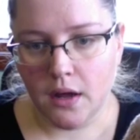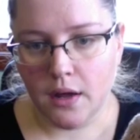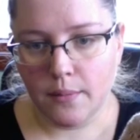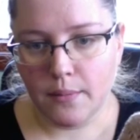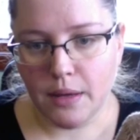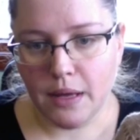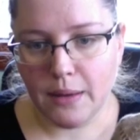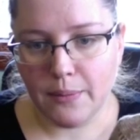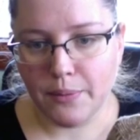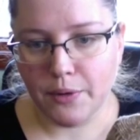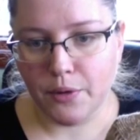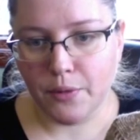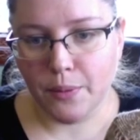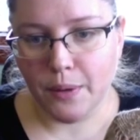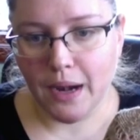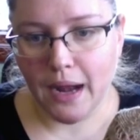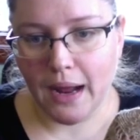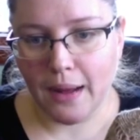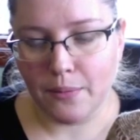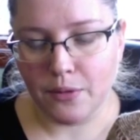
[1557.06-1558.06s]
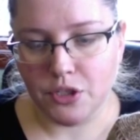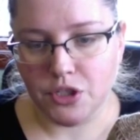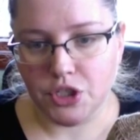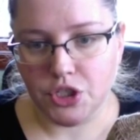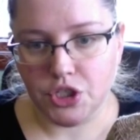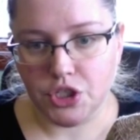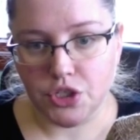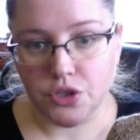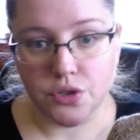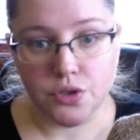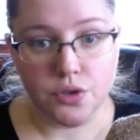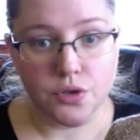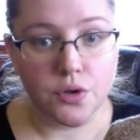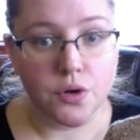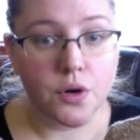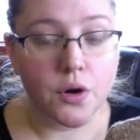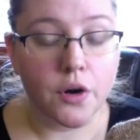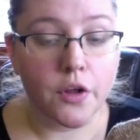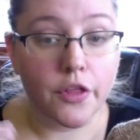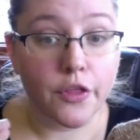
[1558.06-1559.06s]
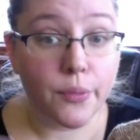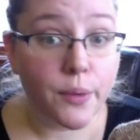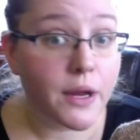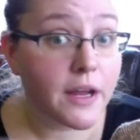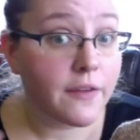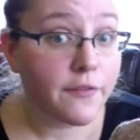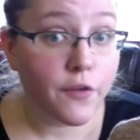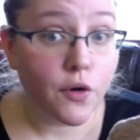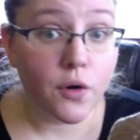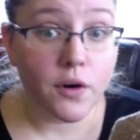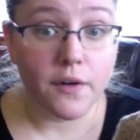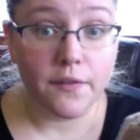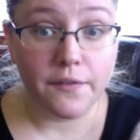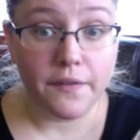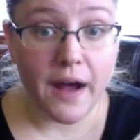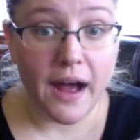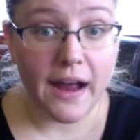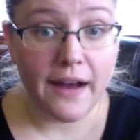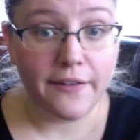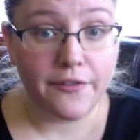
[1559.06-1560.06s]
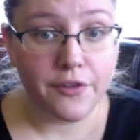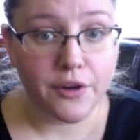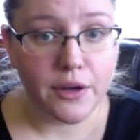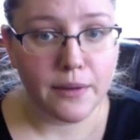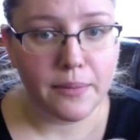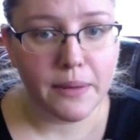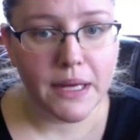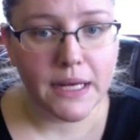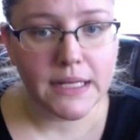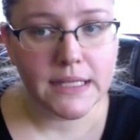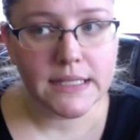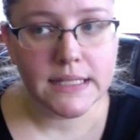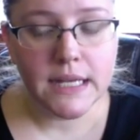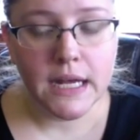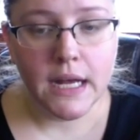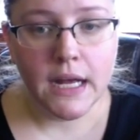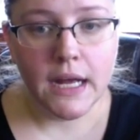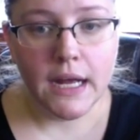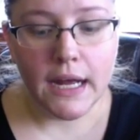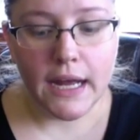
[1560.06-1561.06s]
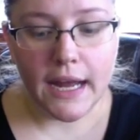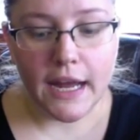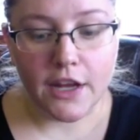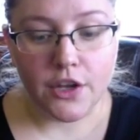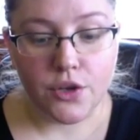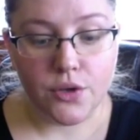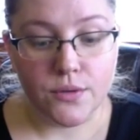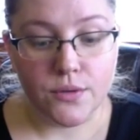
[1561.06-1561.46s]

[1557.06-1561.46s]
people were able to do 3, 4, 5 repeats and